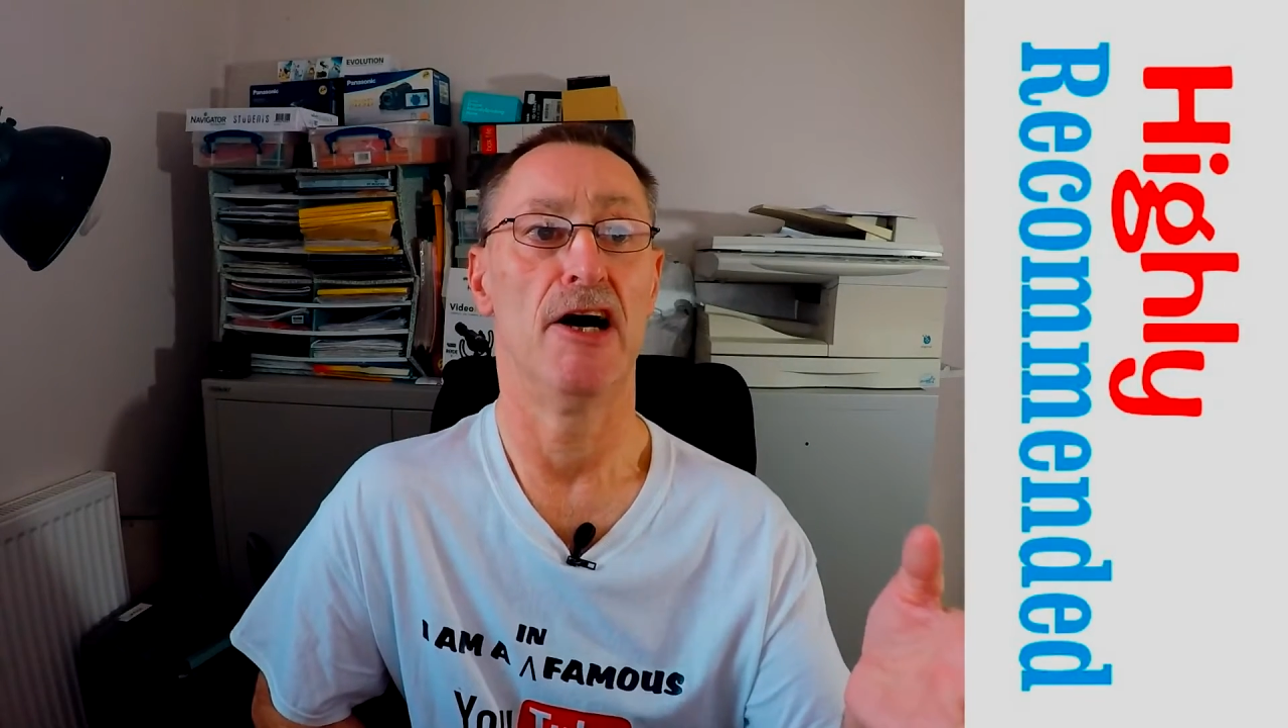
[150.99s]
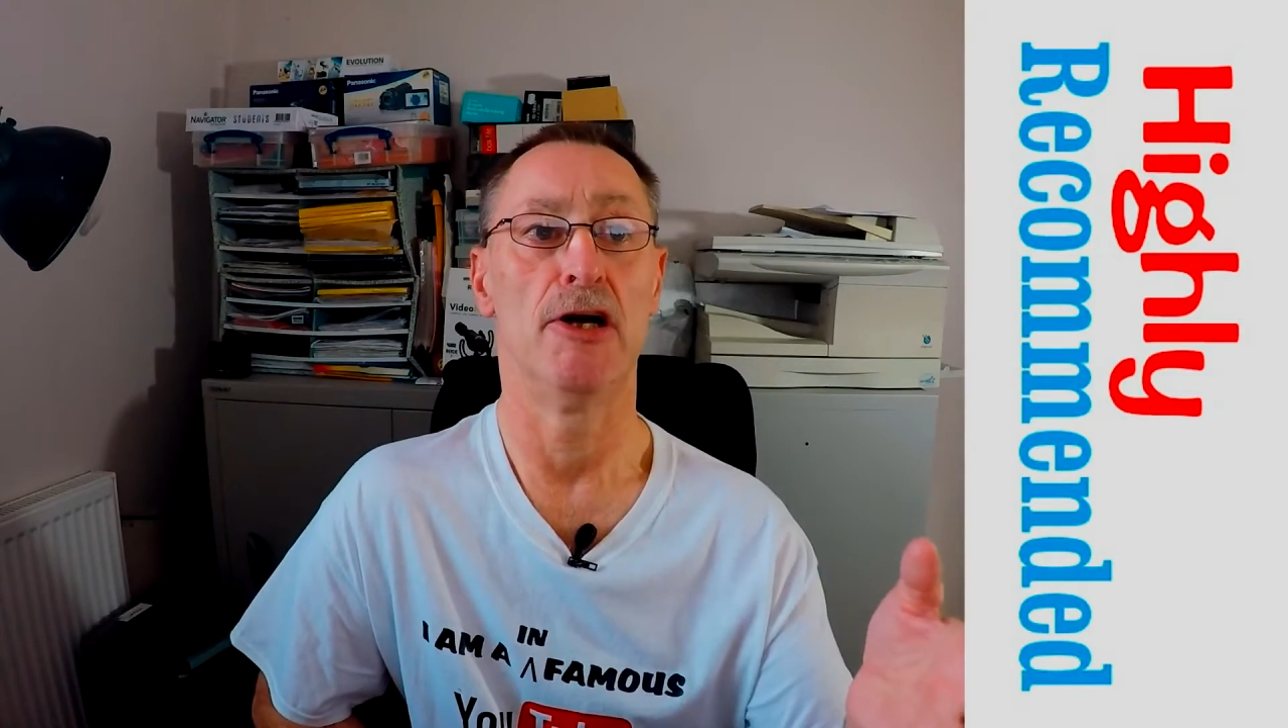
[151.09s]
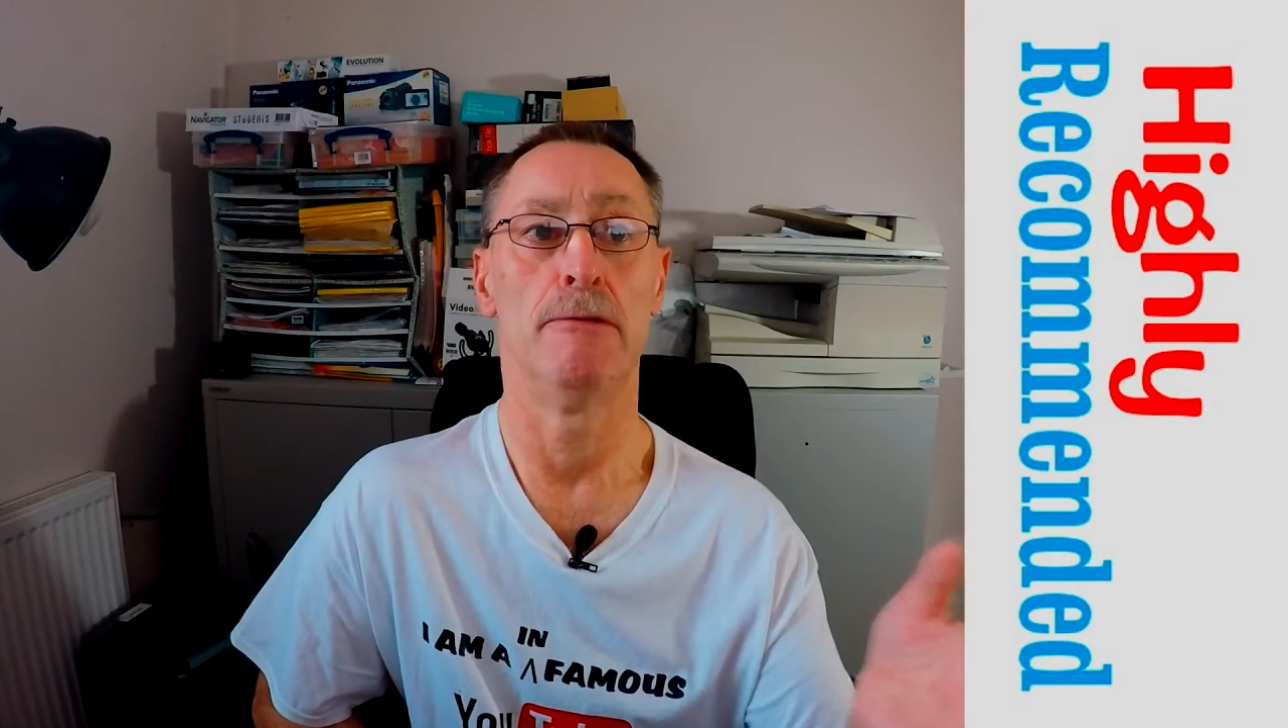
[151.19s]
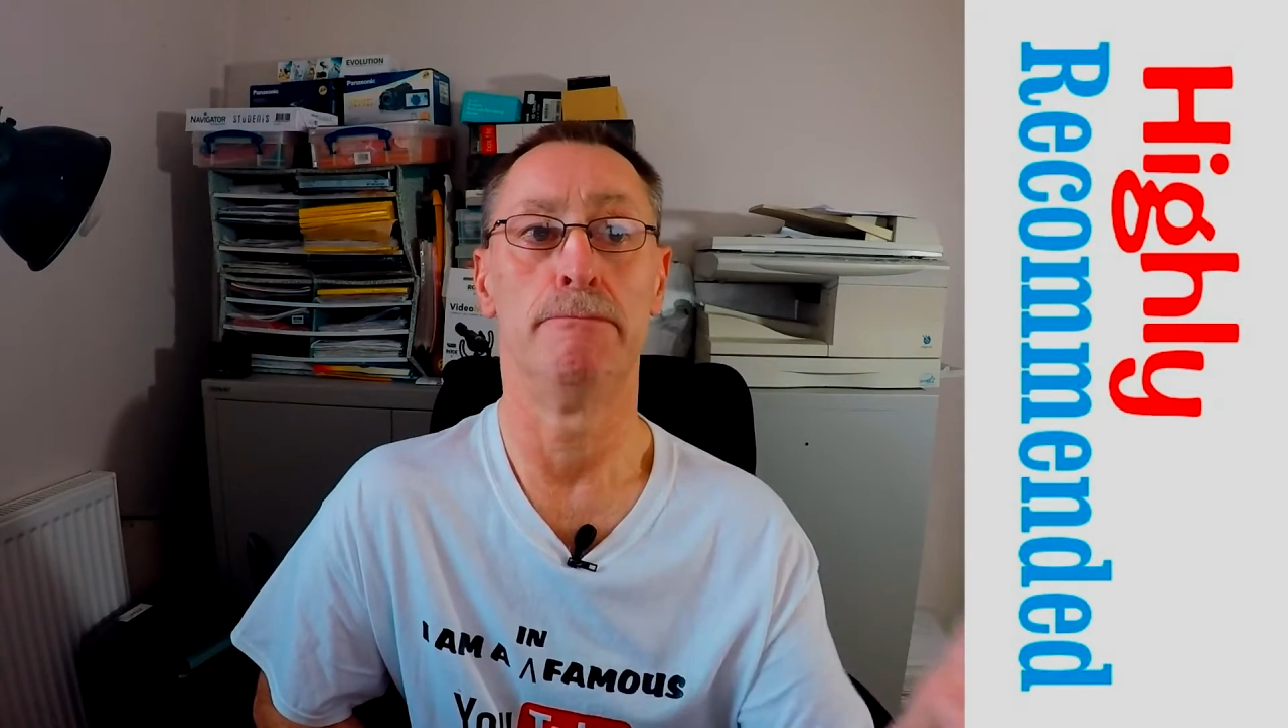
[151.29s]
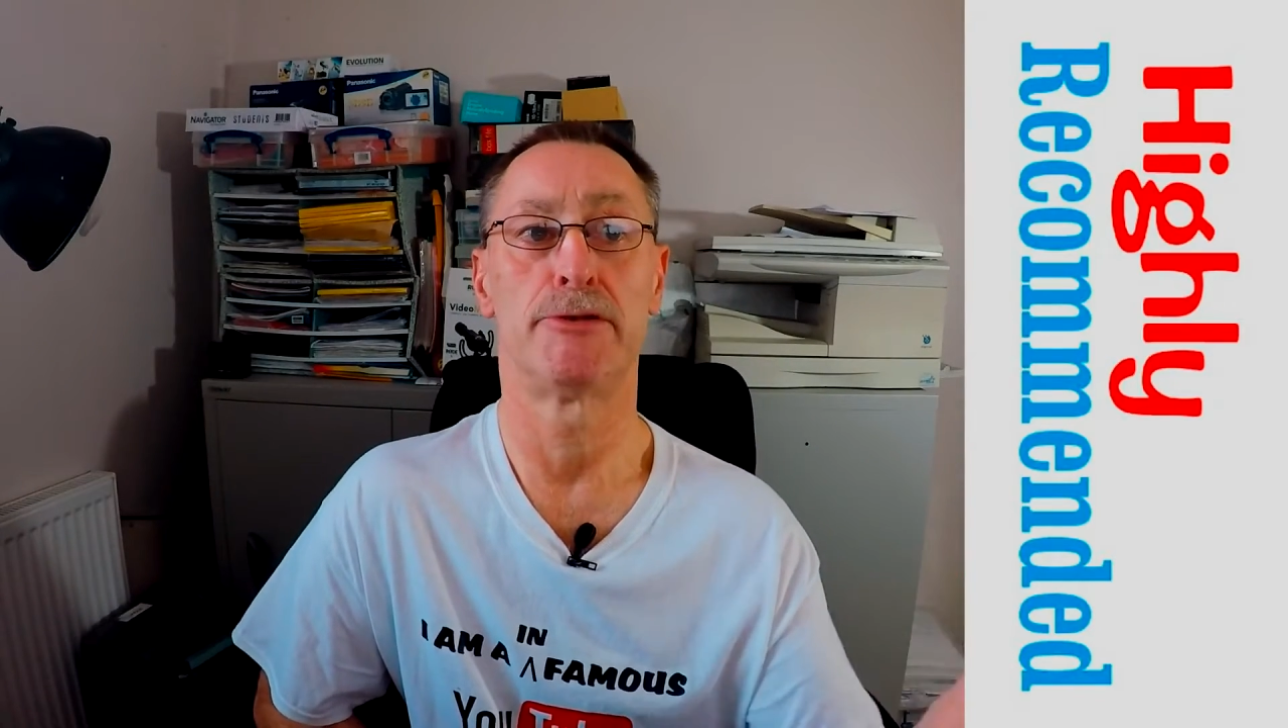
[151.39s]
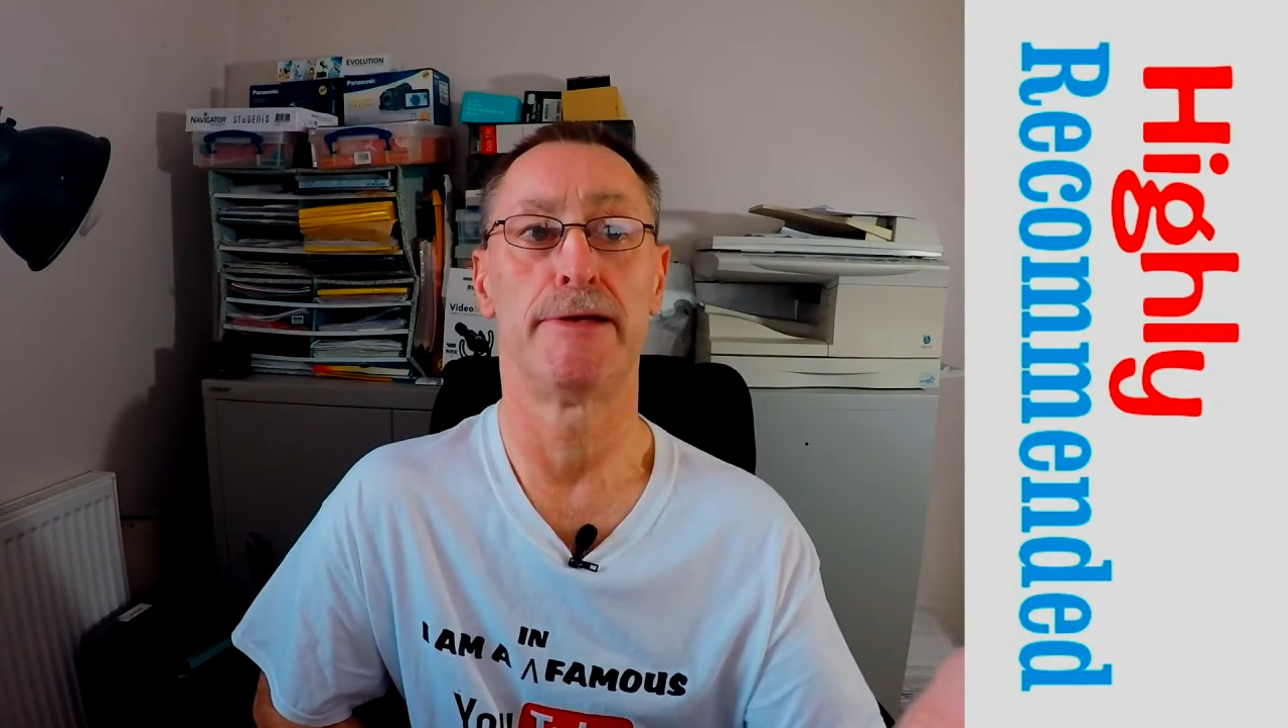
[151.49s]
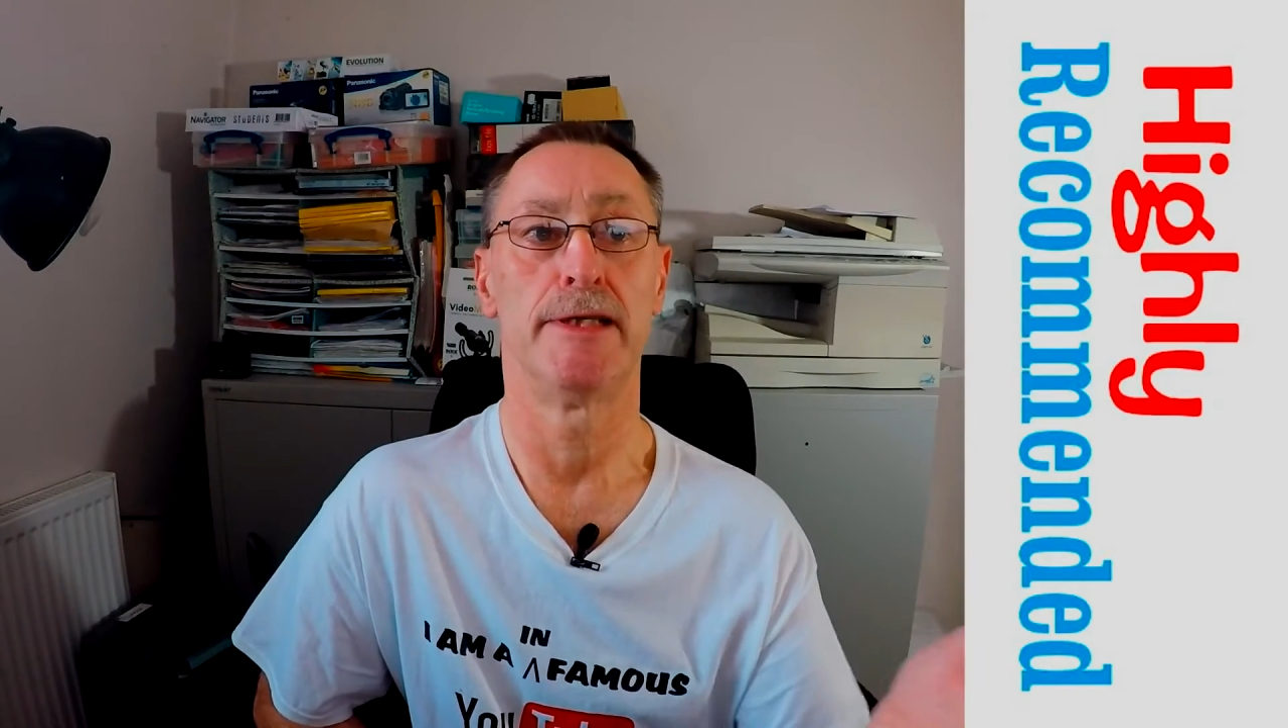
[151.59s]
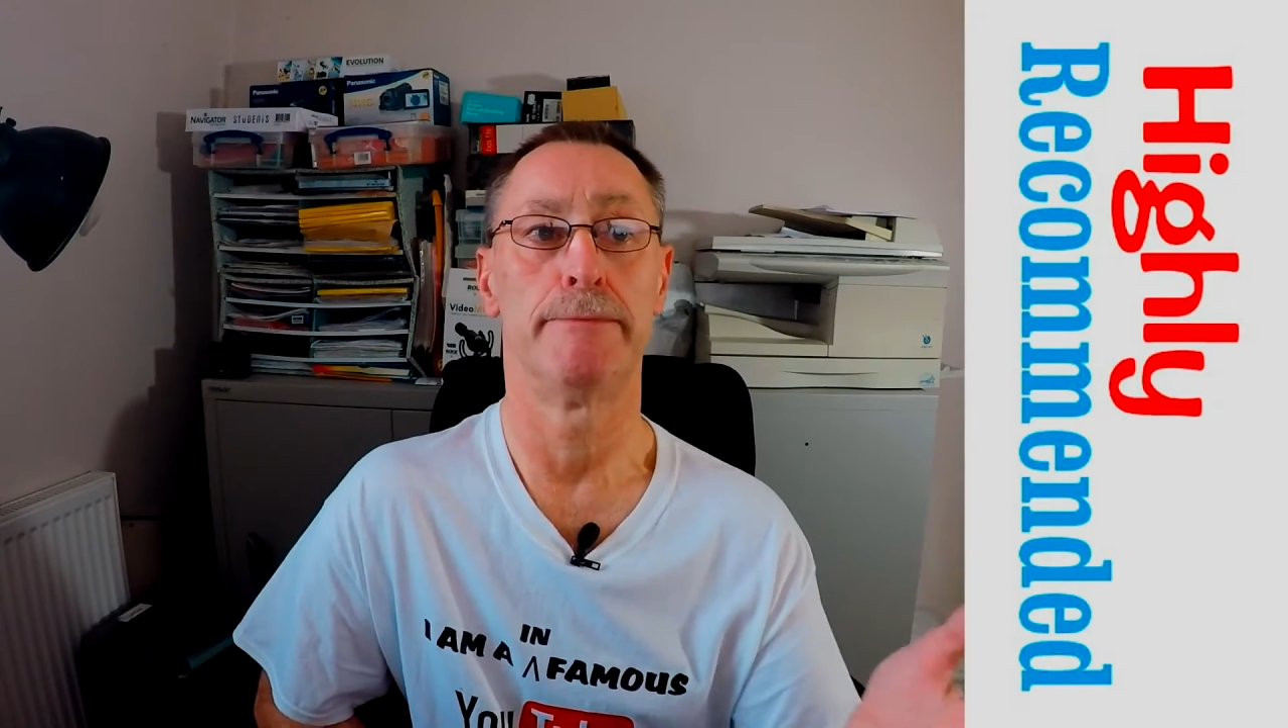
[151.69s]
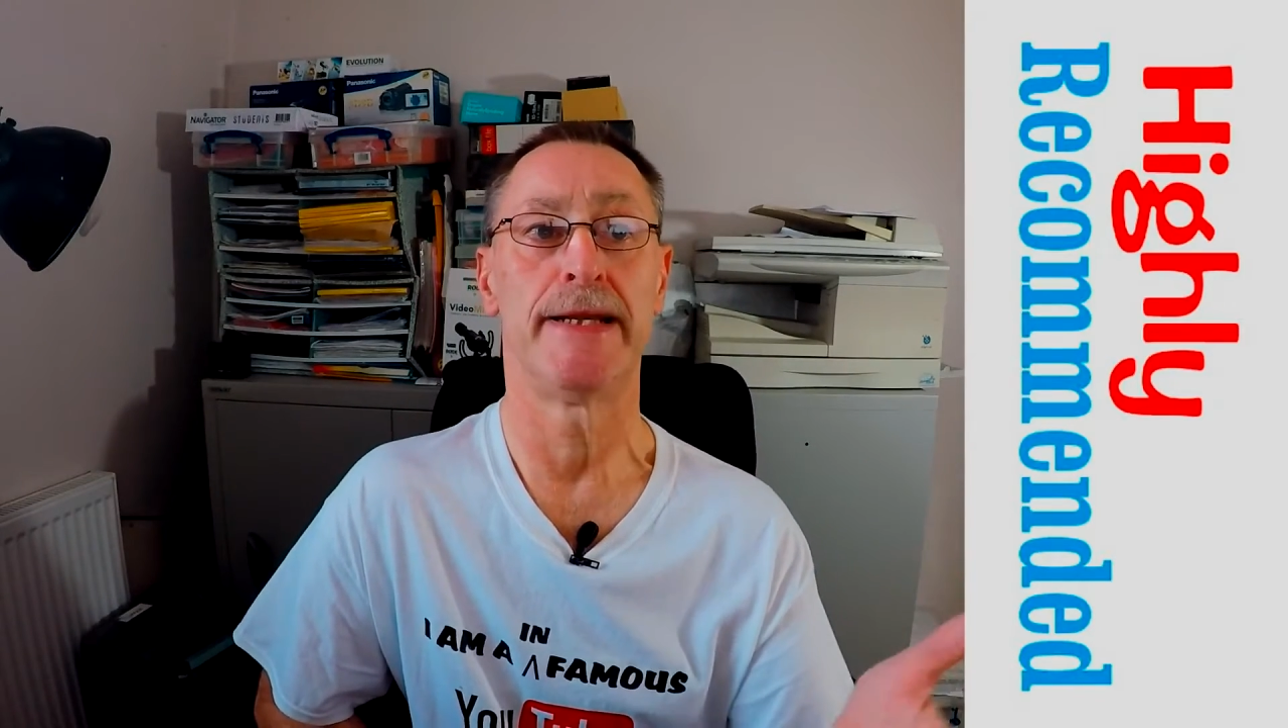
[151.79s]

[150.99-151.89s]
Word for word: home between the